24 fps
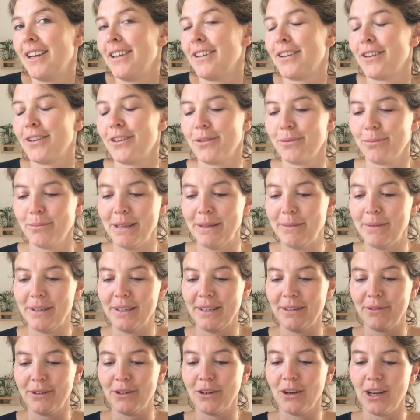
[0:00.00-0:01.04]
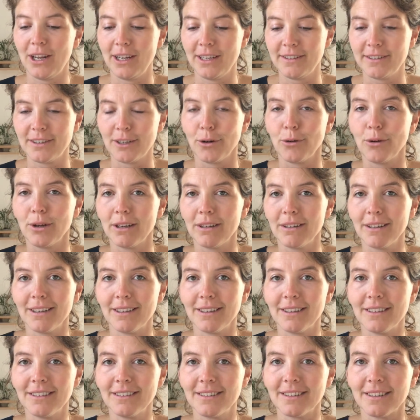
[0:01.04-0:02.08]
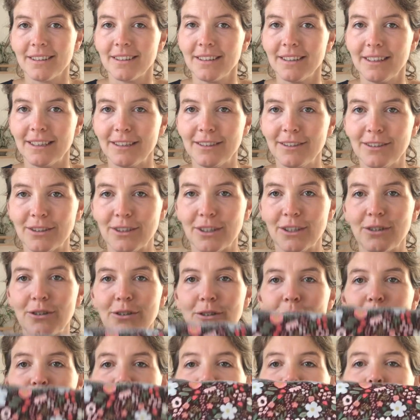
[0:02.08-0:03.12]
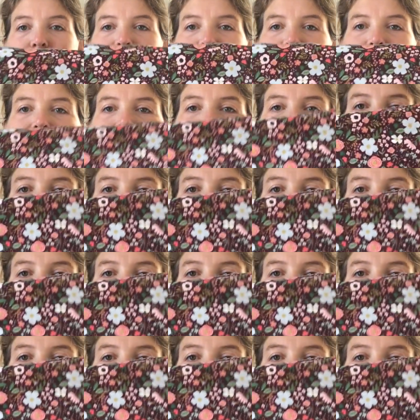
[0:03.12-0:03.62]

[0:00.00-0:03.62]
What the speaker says: thought maybe if you like sewing, then it's nice to know. So I'm